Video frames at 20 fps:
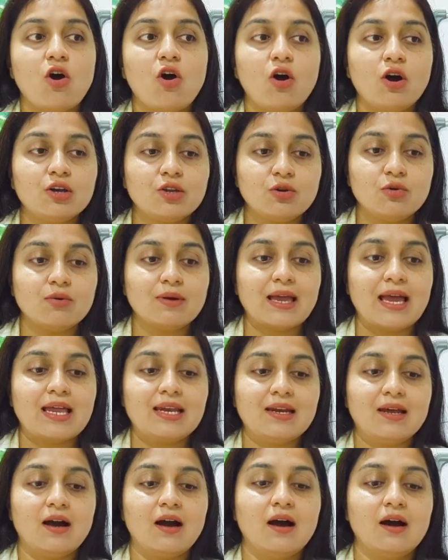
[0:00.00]
or you
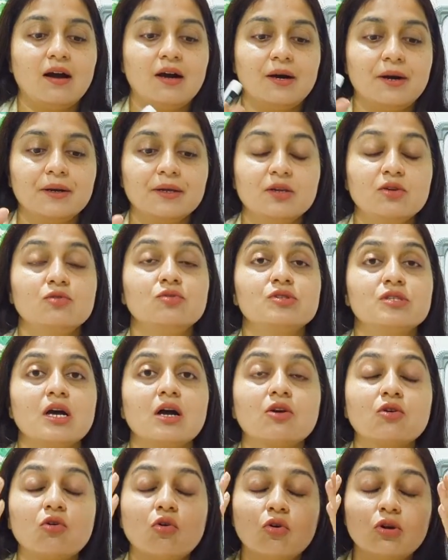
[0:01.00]
can use
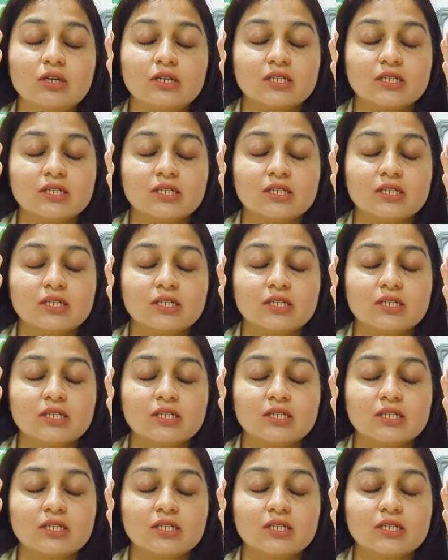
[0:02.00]
a cold